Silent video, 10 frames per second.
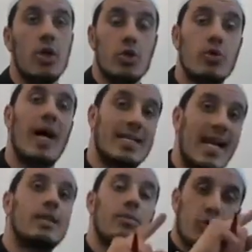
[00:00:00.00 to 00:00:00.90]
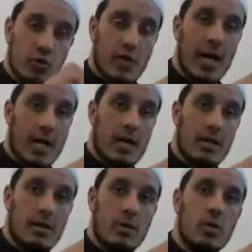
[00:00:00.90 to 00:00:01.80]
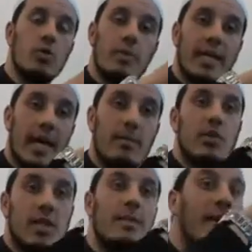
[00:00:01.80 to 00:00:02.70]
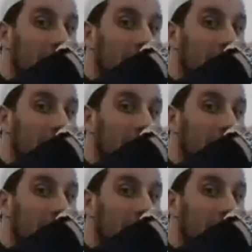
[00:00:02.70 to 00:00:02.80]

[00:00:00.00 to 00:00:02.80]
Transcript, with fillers: So As'ad ibn Zurara, who became Muslim